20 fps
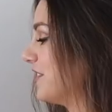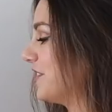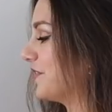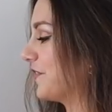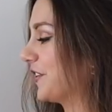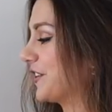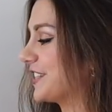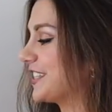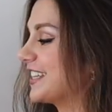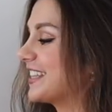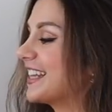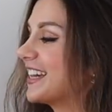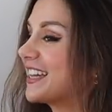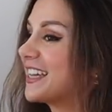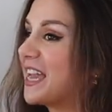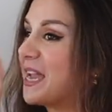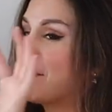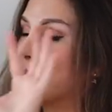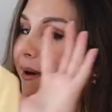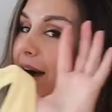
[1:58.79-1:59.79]
The first thing
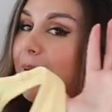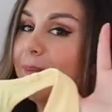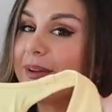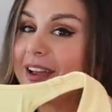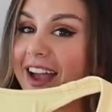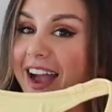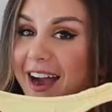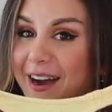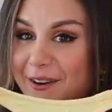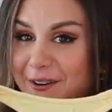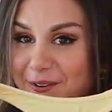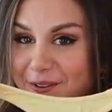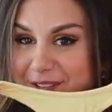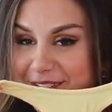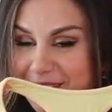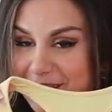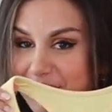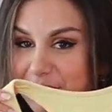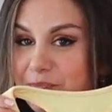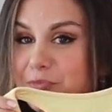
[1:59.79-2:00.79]
that came popping out
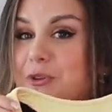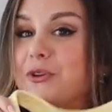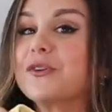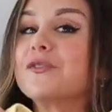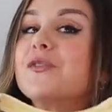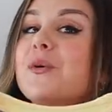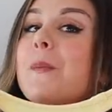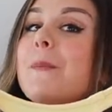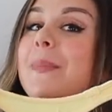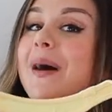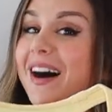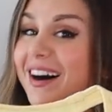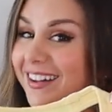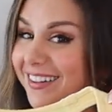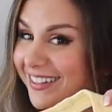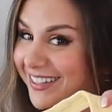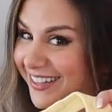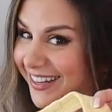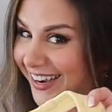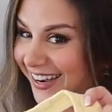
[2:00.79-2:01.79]
was this beautiful
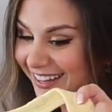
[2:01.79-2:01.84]
pollen